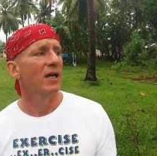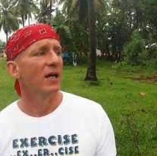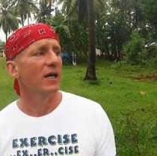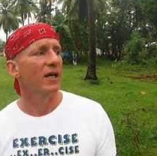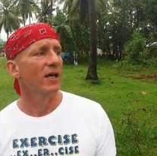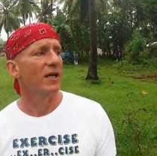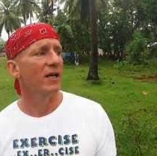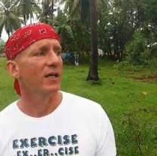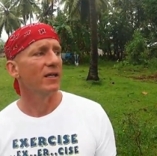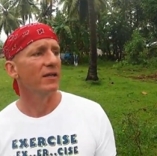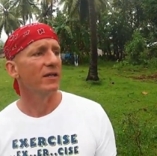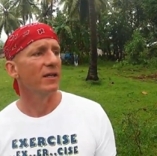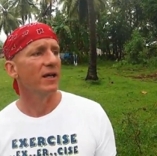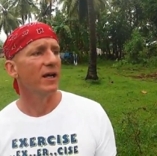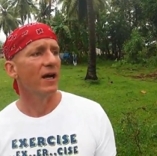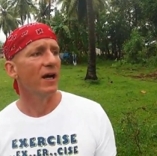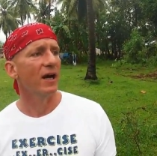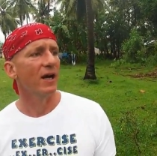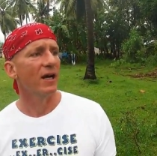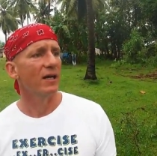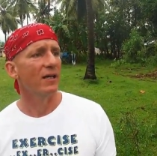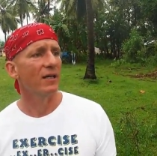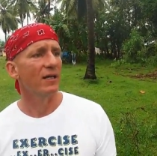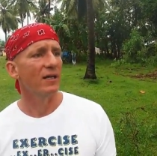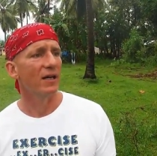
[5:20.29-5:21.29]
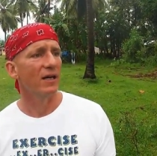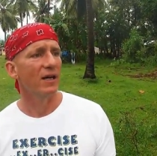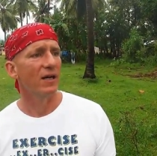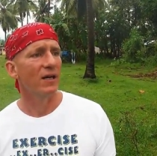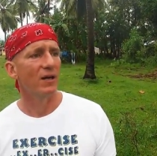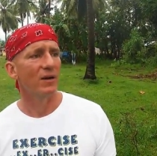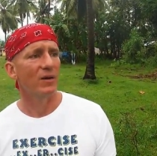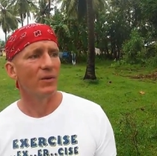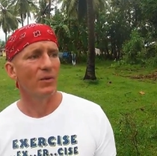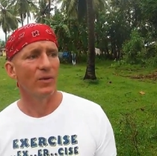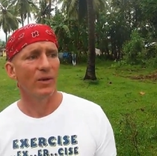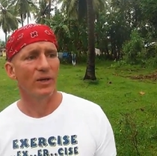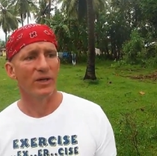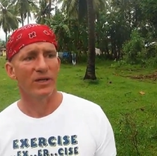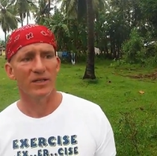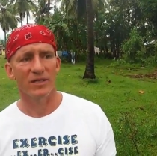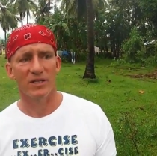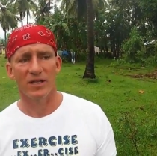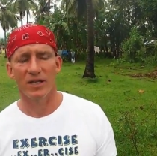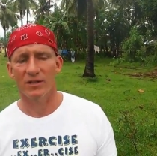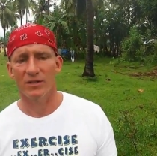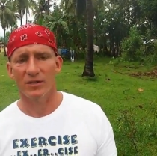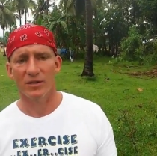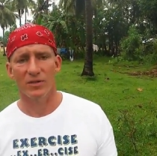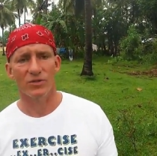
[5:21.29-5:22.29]
and uh, where he's
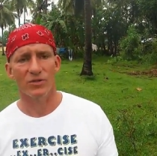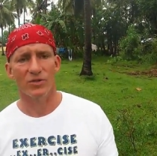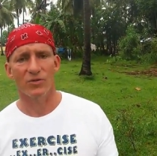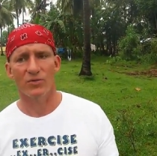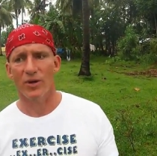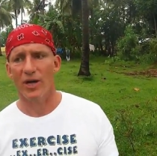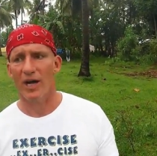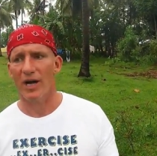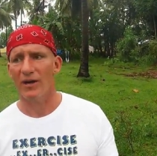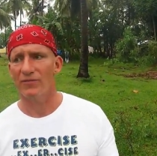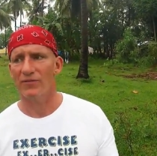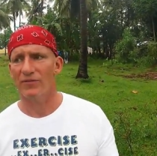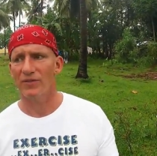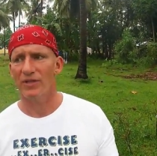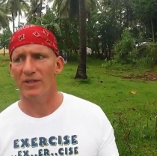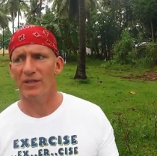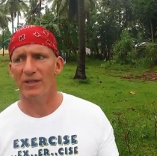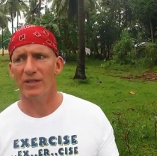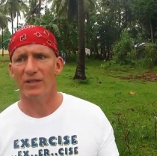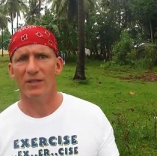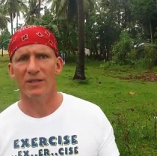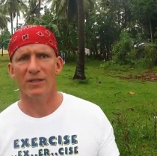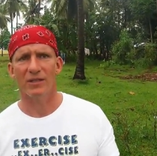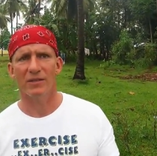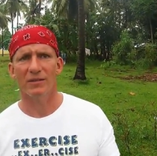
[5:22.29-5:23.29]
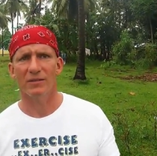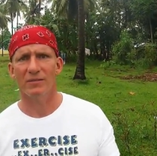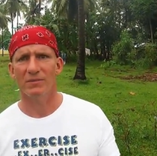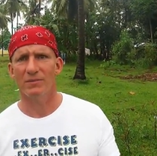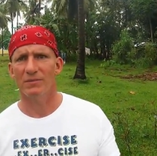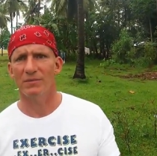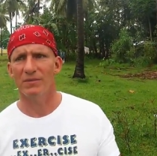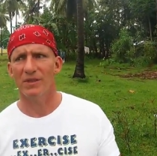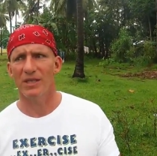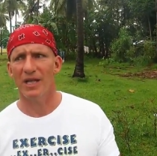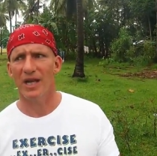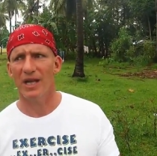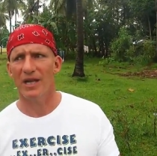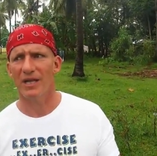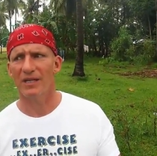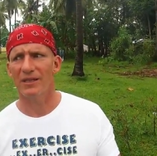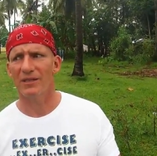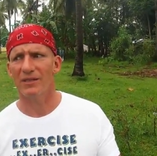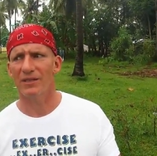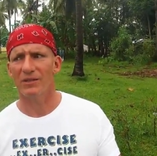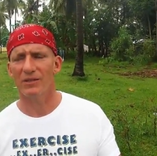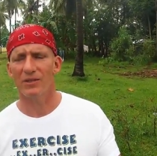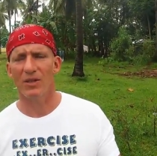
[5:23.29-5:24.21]
got those grafted Lang,